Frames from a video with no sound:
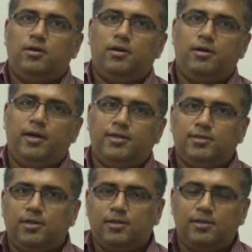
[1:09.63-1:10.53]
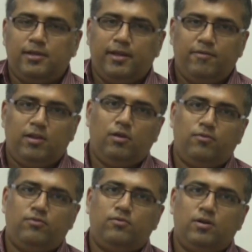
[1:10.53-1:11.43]
at a certain level
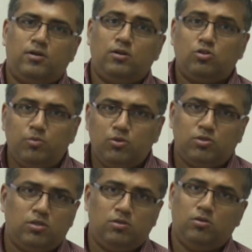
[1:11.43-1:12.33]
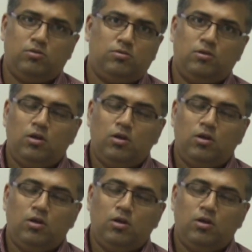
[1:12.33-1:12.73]
of contribution or